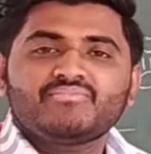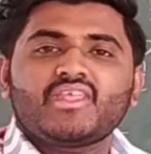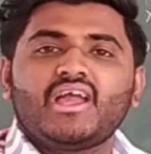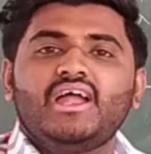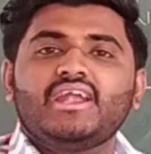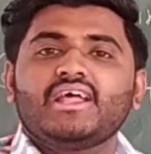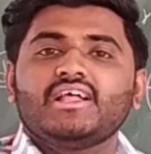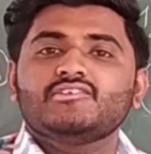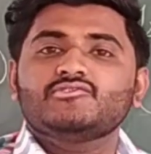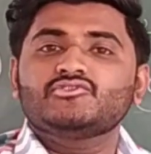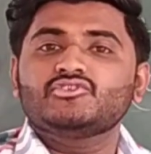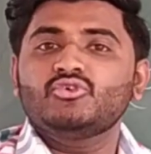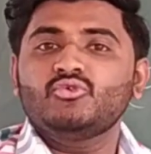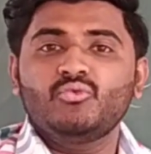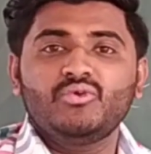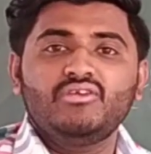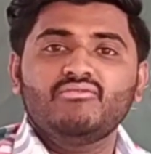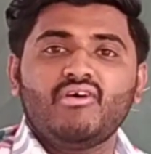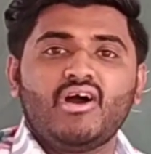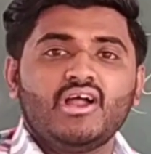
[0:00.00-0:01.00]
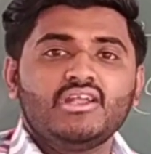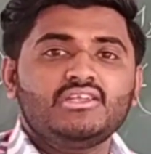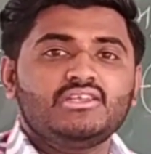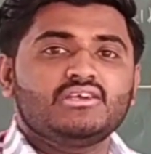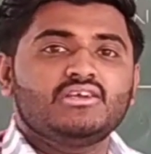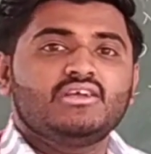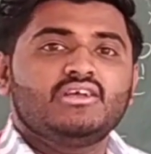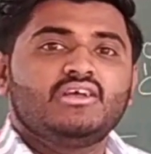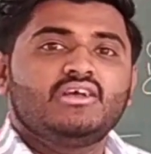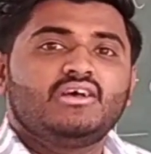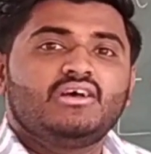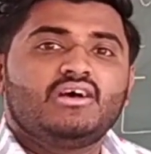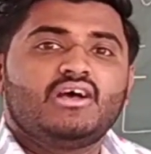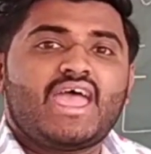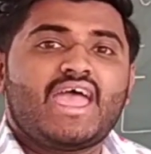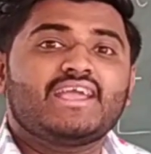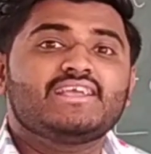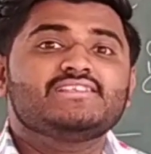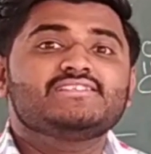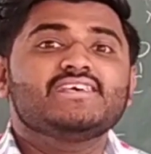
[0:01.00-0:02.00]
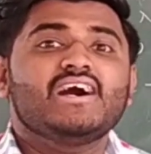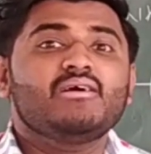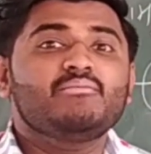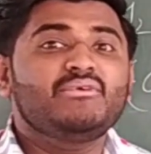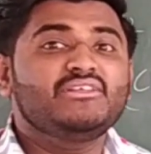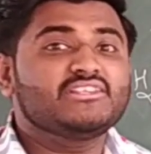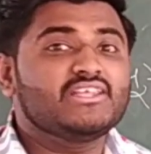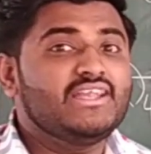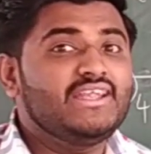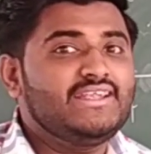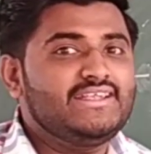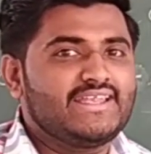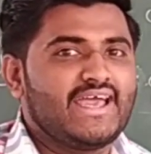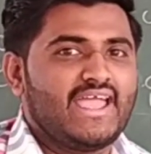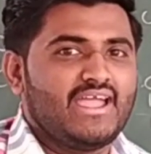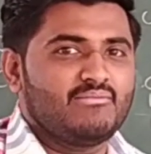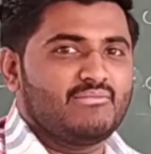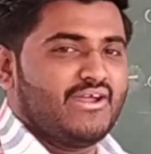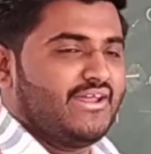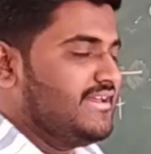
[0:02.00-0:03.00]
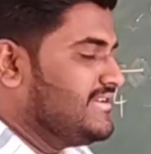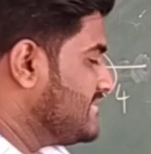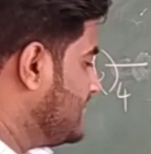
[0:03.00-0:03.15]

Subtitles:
and also we want hexamethylene diamide.